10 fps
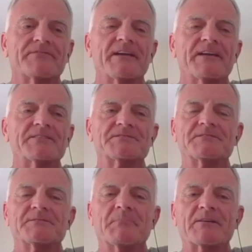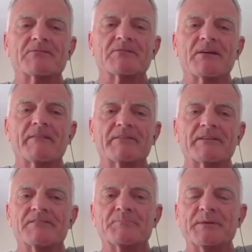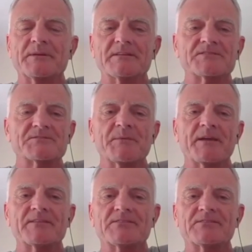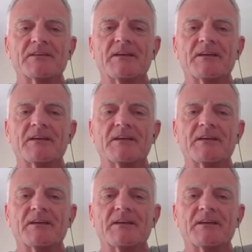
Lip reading: phase, the microgravity of being in space,